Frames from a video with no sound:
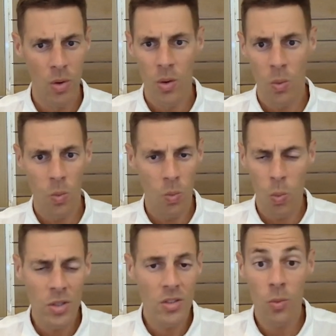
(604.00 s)

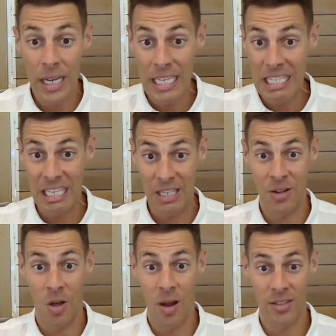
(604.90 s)
what's the reason that you'd
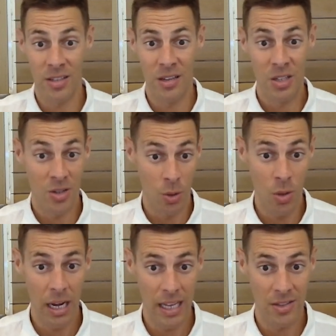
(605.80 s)
like to look
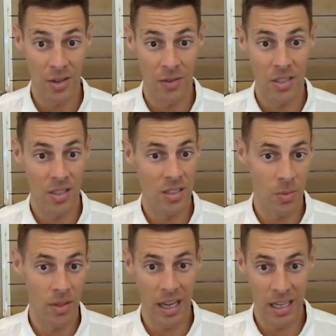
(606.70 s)
at our services? And
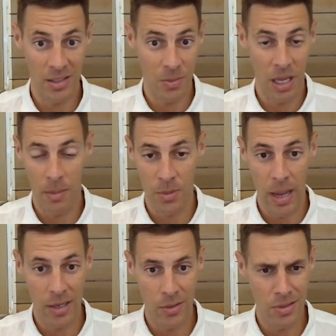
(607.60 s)
when the customer comes
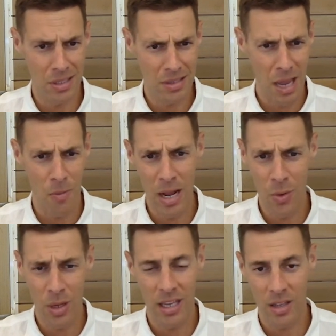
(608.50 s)
back to you and says, hey, we're
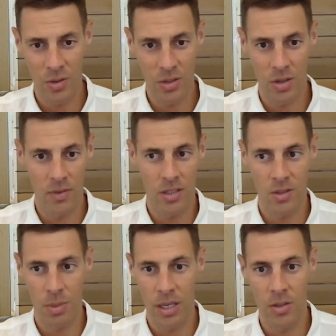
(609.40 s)
looking at your services
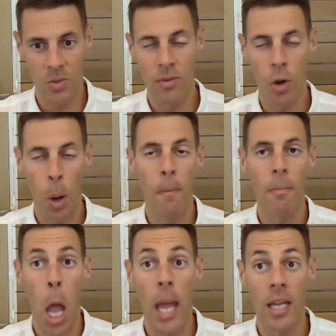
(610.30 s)
because we've got a
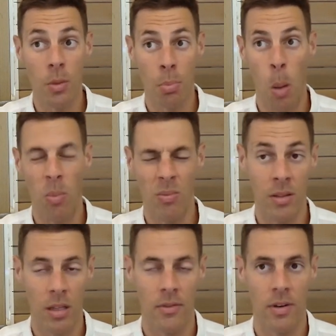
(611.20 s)
major problem with
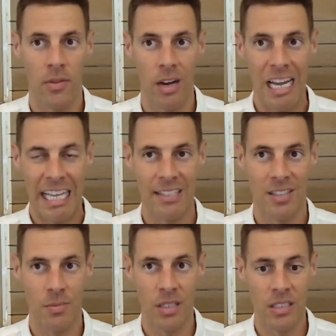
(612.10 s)
delivery for our
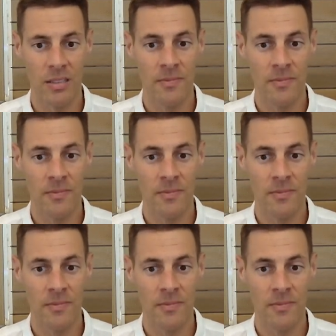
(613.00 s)
customers,